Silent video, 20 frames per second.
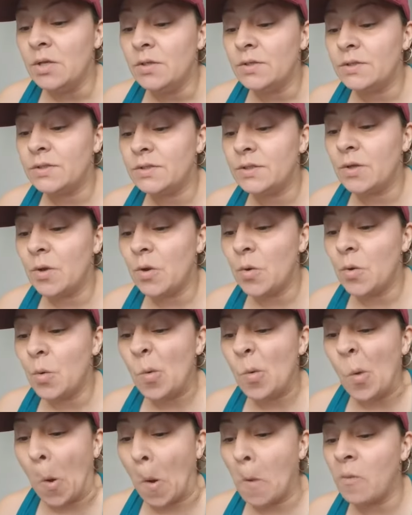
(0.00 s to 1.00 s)

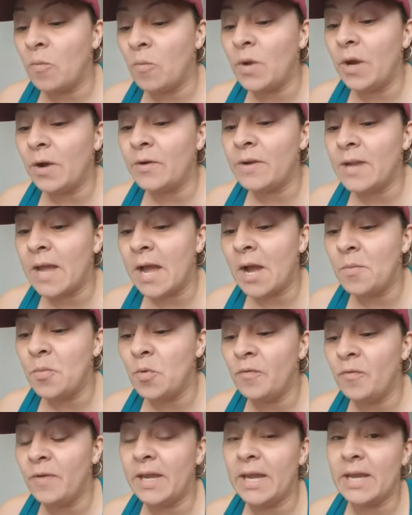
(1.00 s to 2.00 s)
So we are now
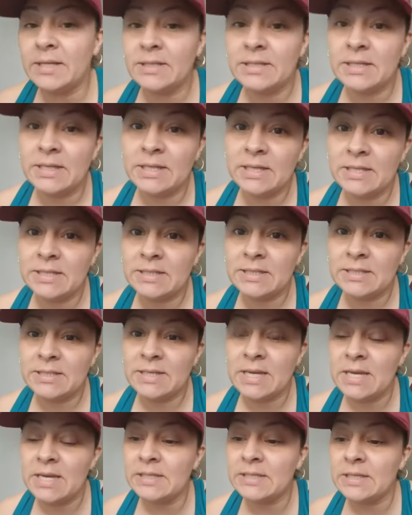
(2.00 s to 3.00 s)
moving into this
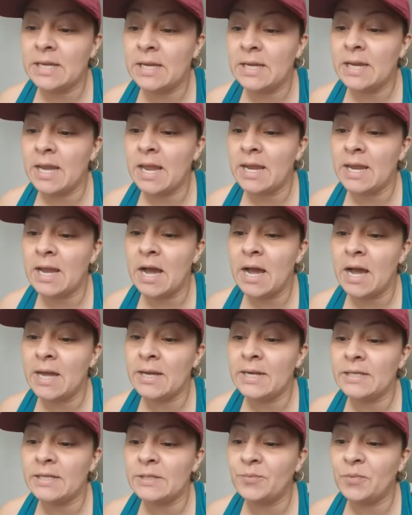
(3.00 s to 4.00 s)
season, and
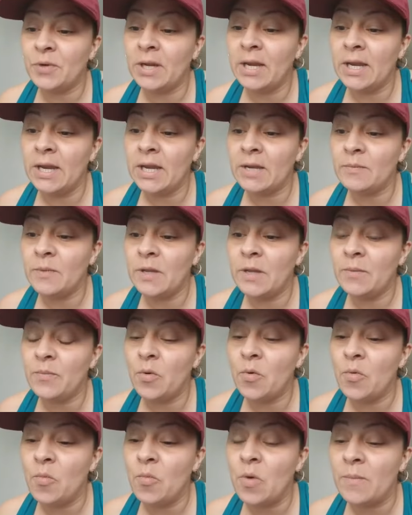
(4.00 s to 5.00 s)
God is bringing in
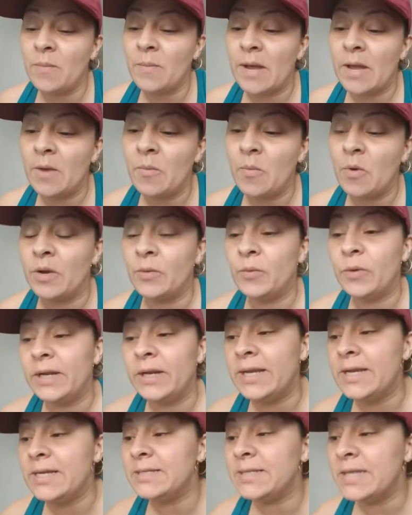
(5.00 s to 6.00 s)
people one by one. What
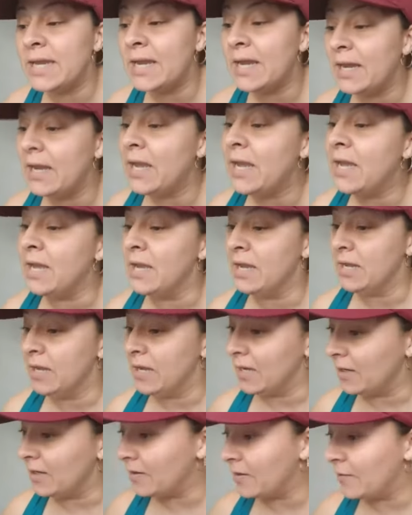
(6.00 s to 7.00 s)
did he say?
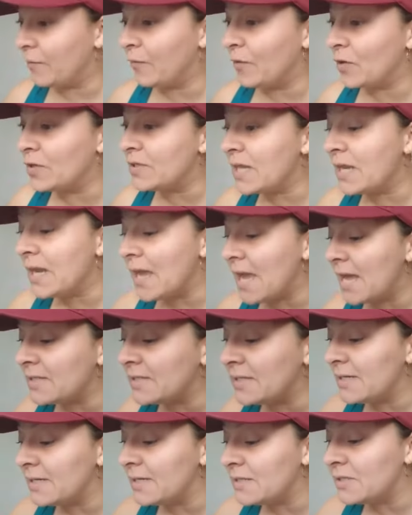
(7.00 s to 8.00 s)
First
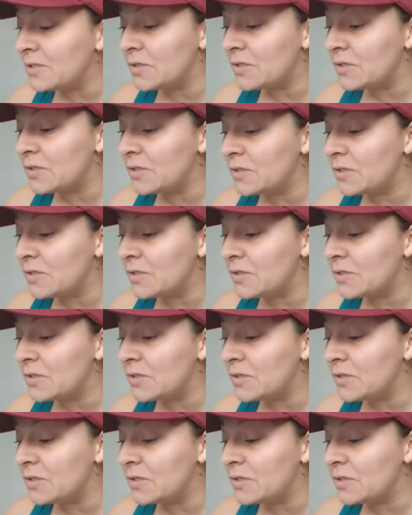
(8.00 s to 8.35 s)
Corinthians.